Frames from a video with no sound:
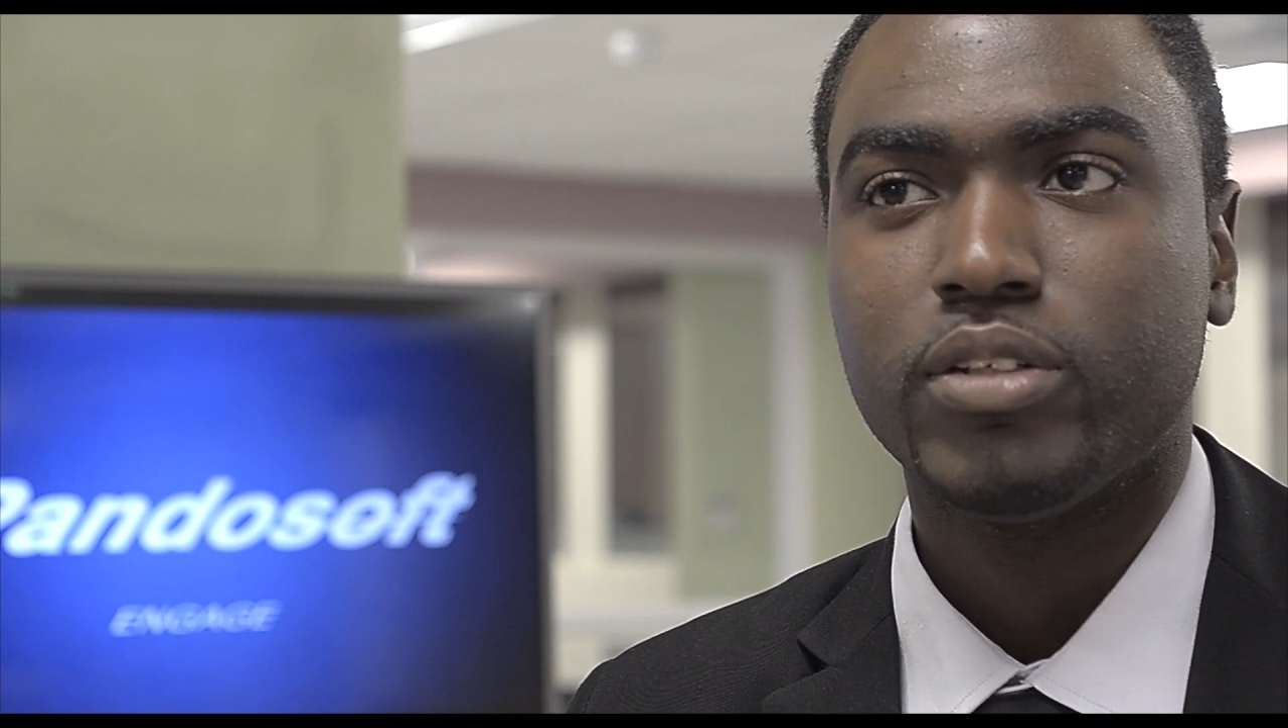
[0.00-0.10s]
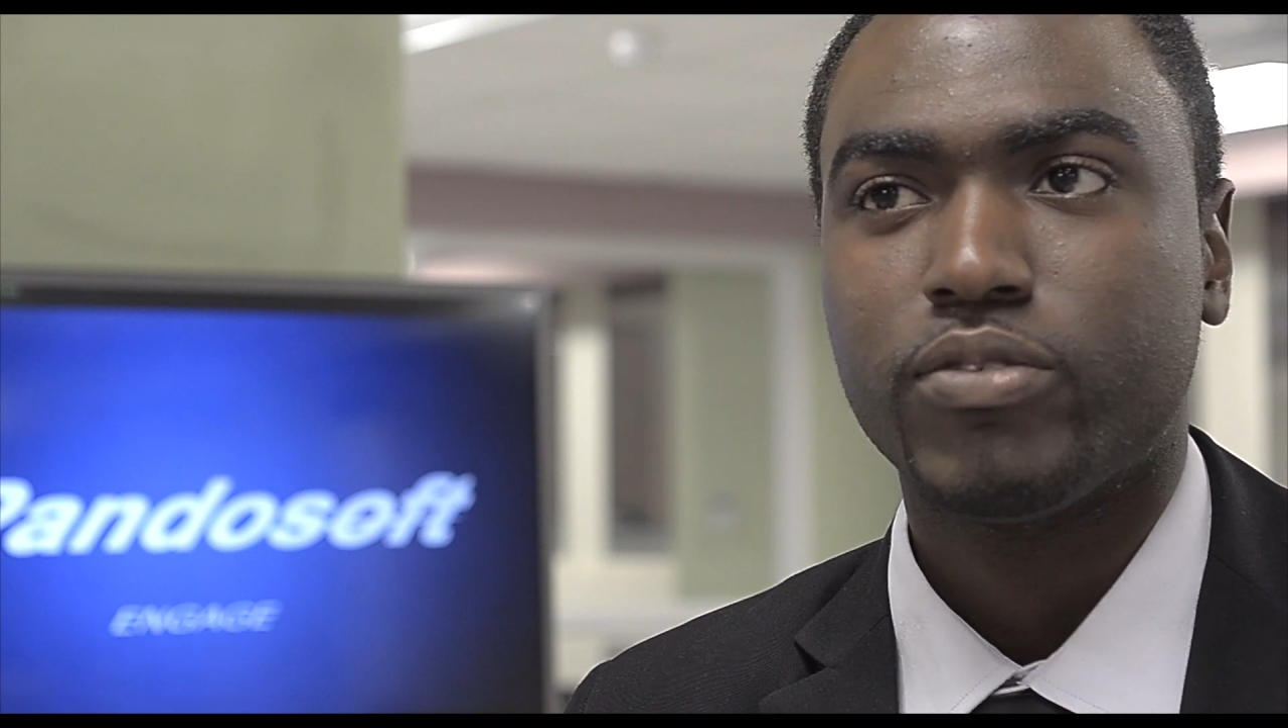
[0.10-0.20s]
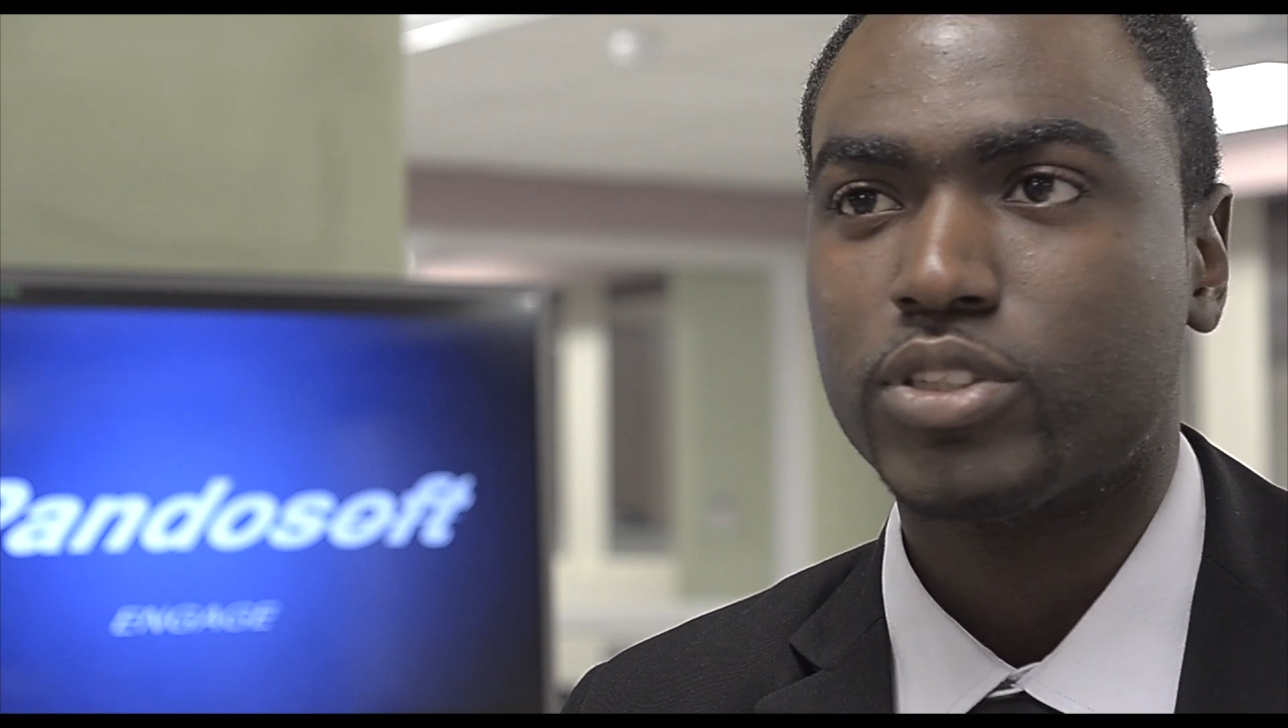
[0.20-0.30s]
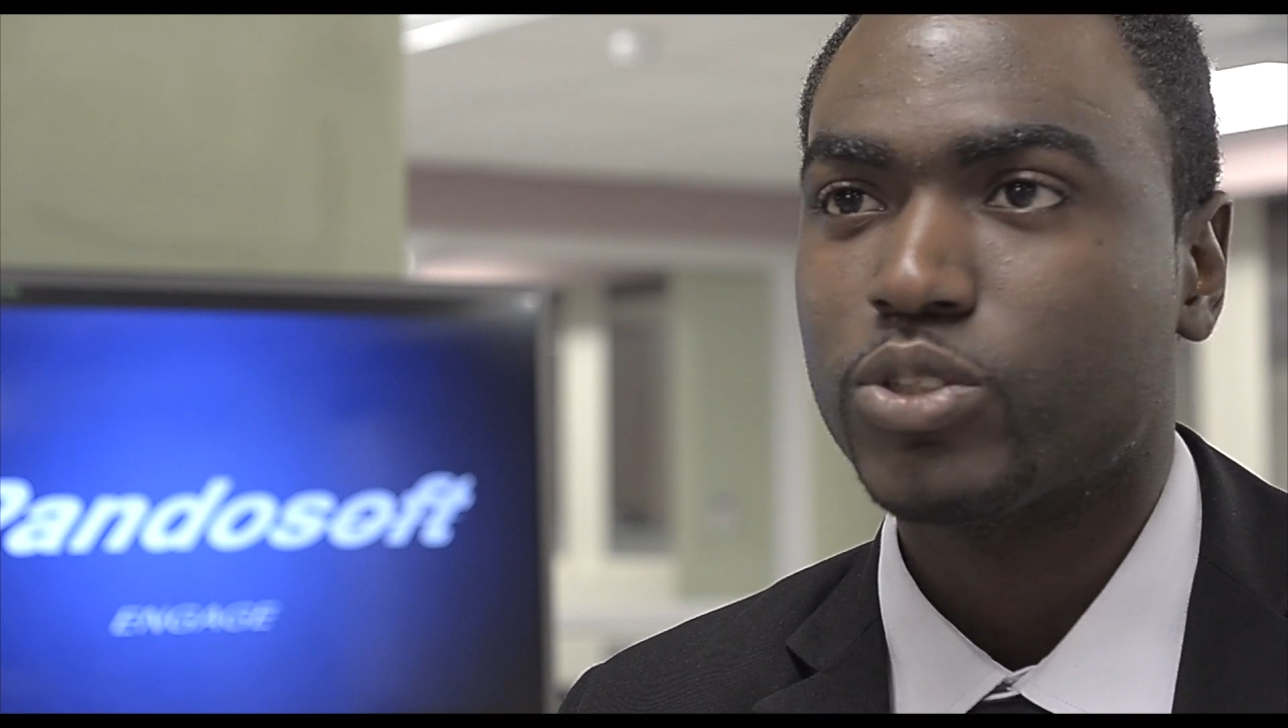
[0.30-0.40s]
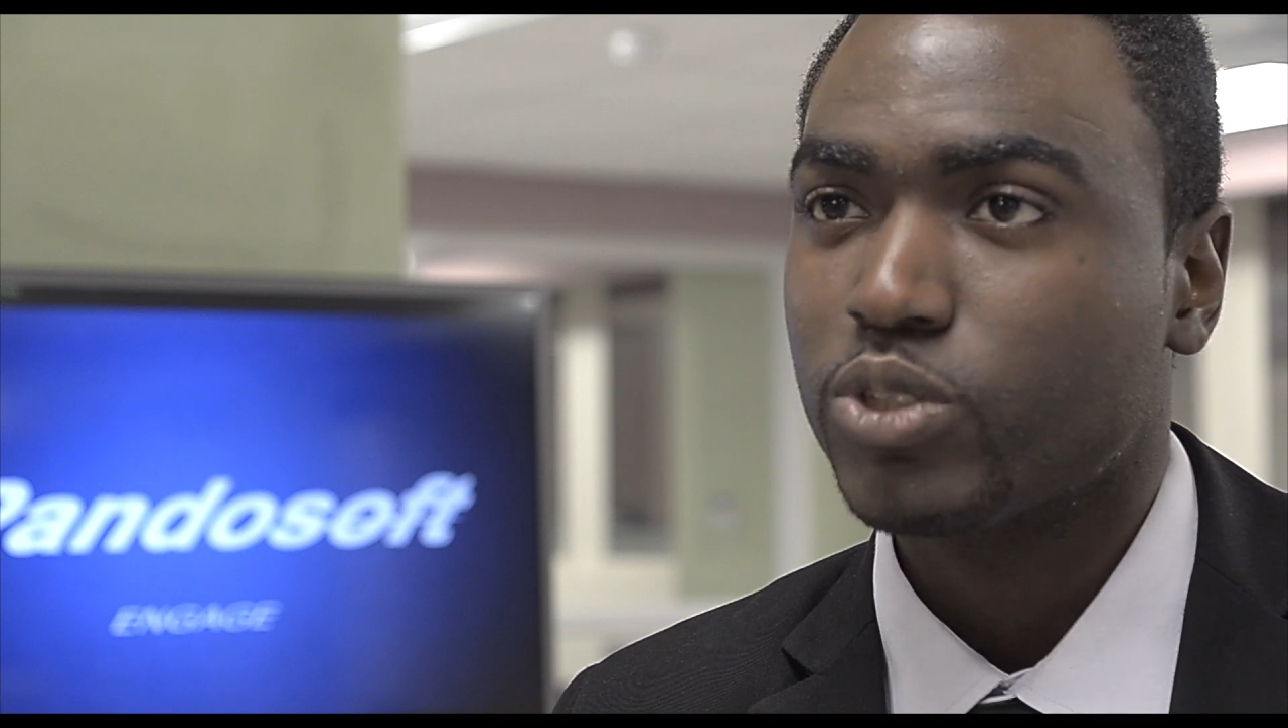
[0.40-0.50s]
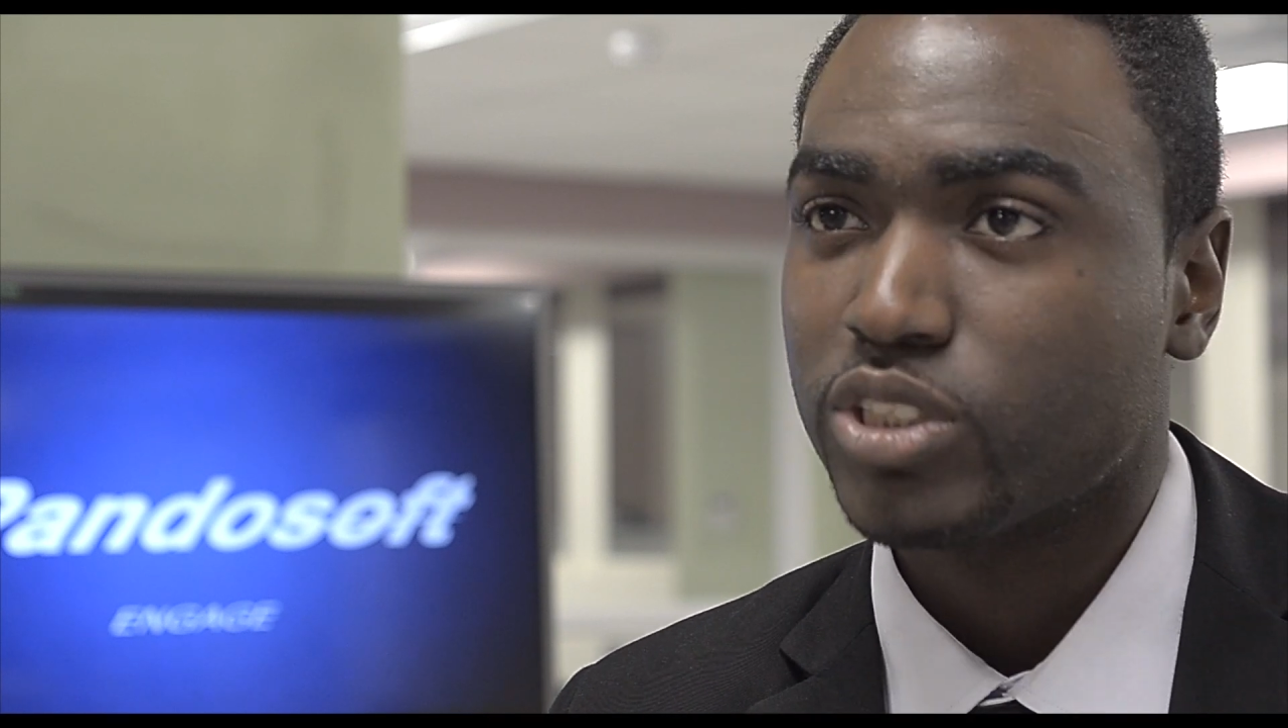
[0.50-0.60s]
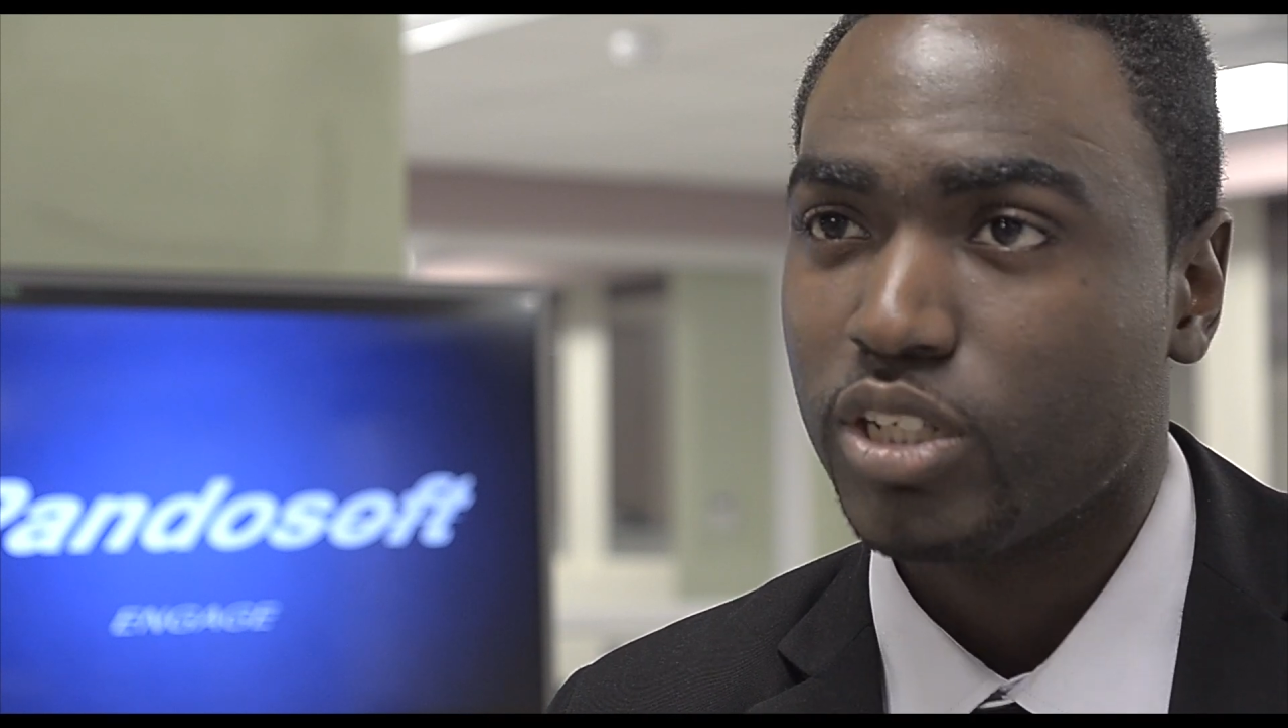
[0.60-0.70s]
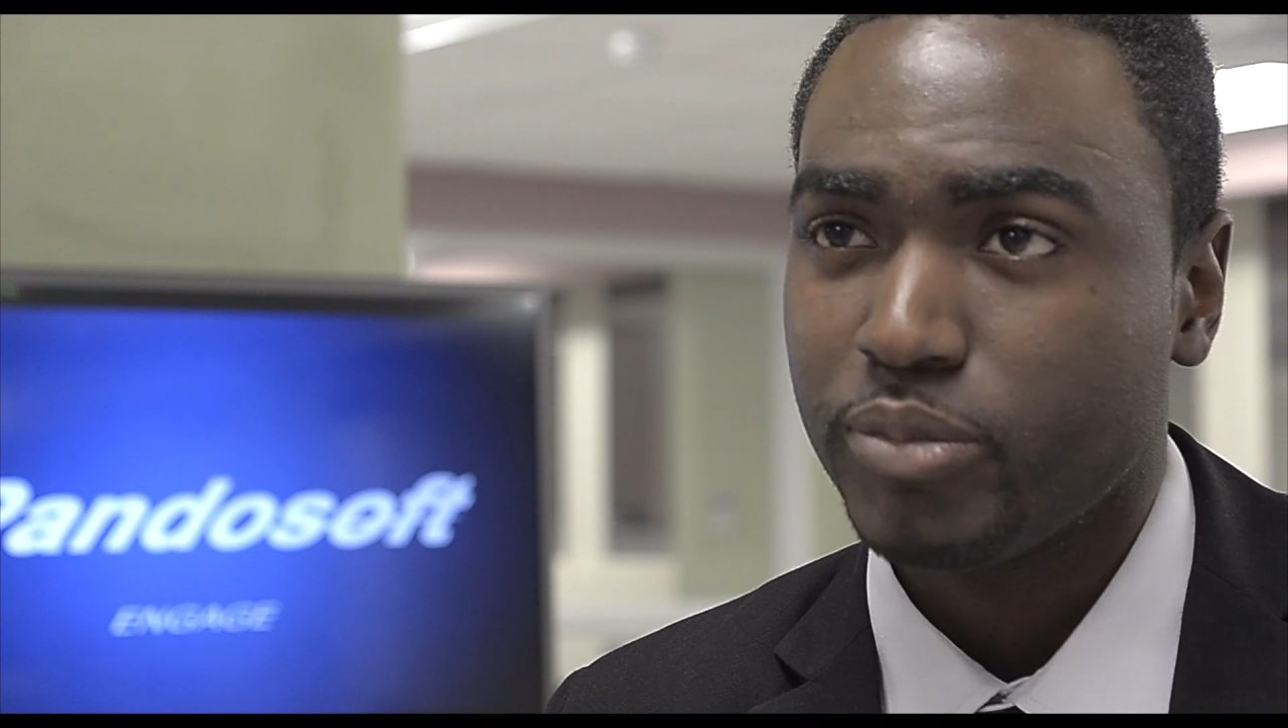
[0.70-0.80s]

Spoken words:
for social